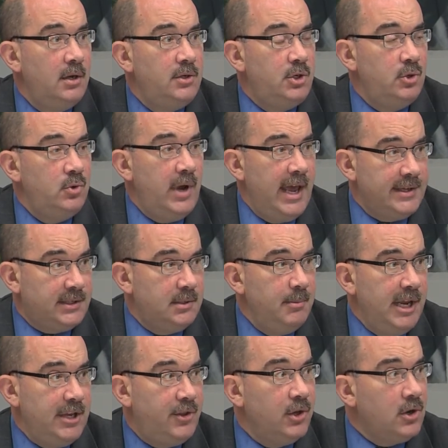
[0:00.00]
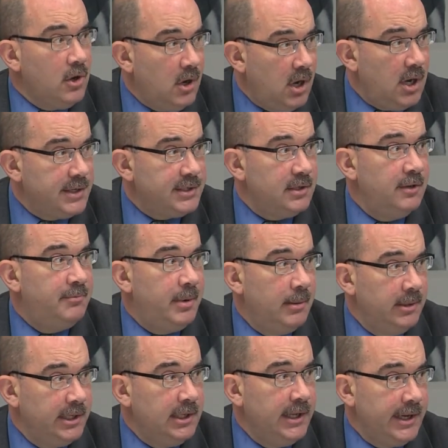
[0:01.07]
to estimate the cost of
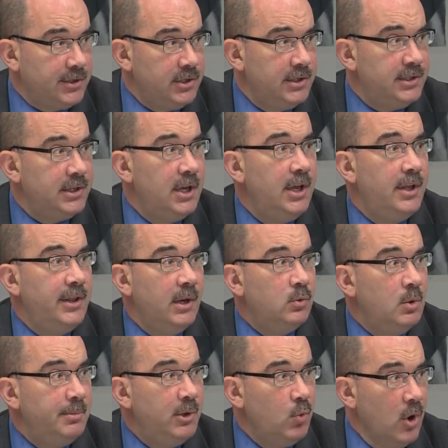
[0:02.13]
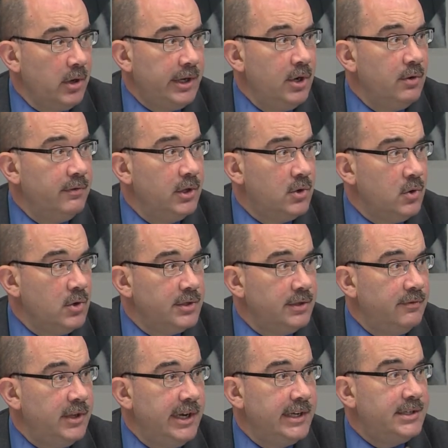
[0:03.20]
public elections that will be working over the course
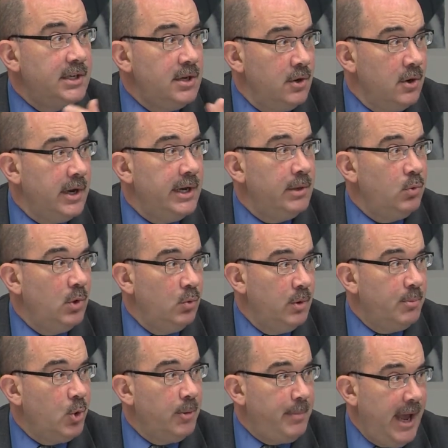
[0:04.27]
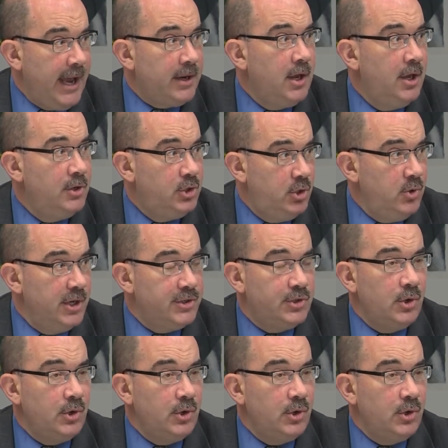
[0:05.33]
of the next year, and it will report back to us.